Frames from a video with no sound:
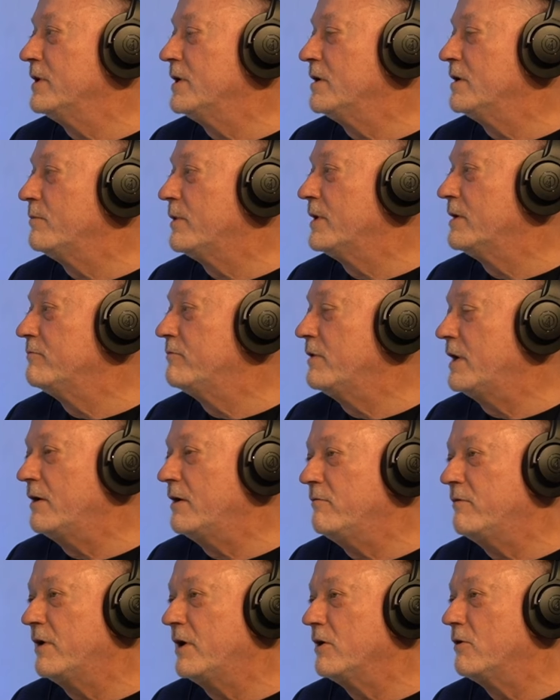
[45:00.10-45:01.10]
there by a
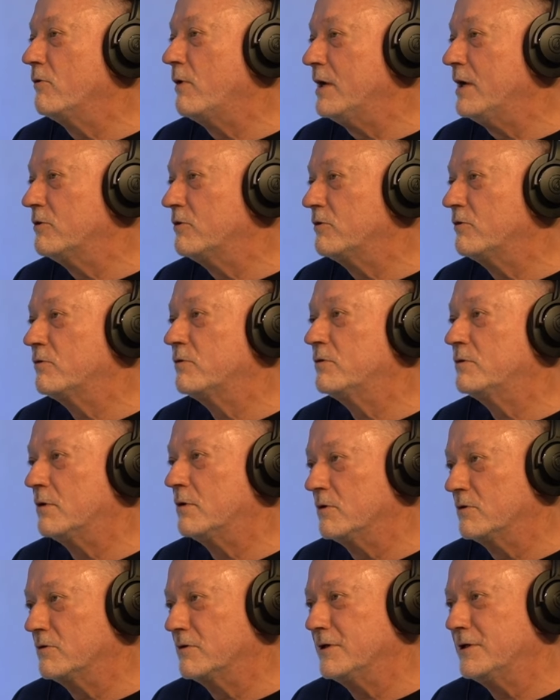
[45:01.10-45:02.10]
very, very gracious
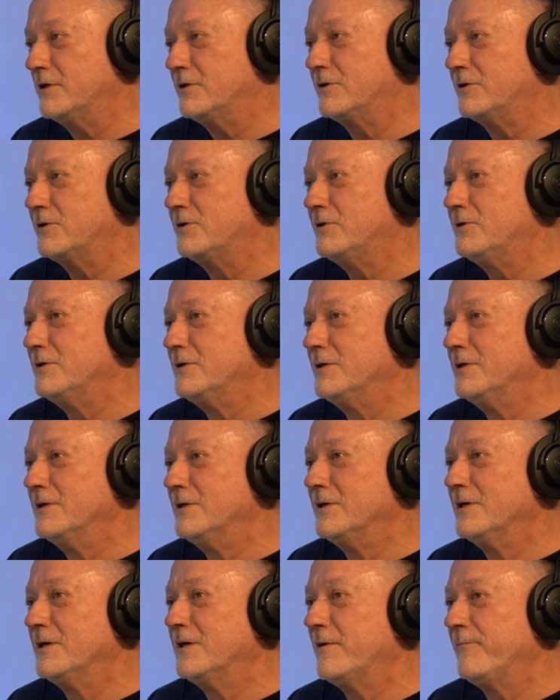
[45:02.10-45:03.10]
church leader,
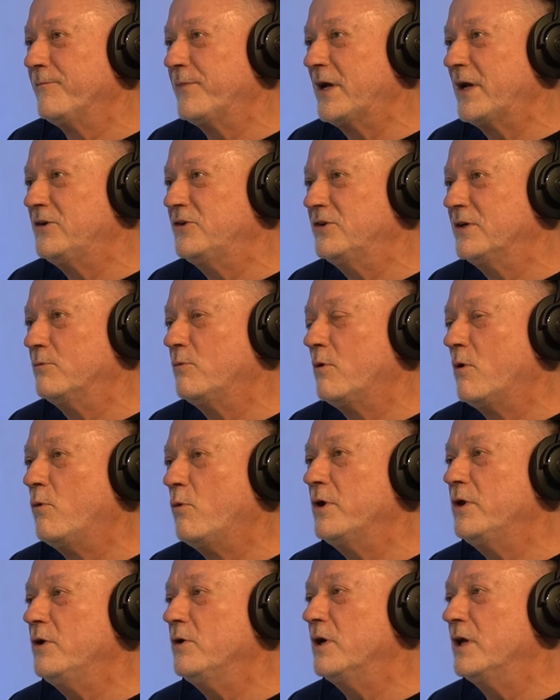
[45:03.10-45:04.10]
um, I said, Well,
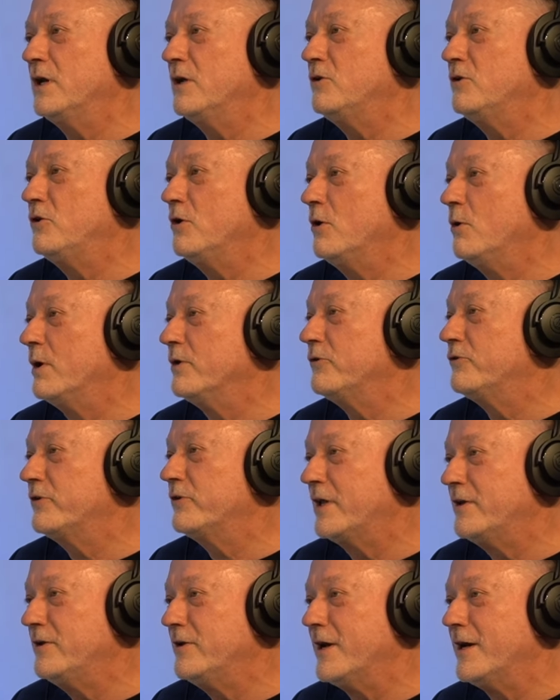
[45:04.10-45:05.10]
what are you going to do on
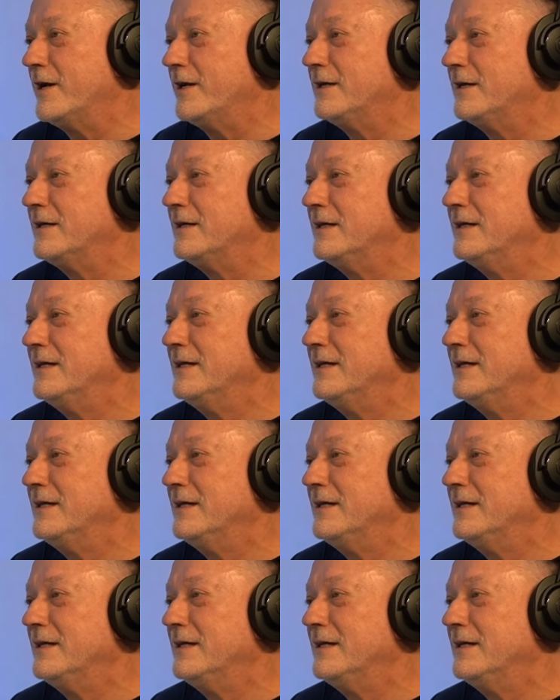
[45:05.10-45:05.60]
Sunday?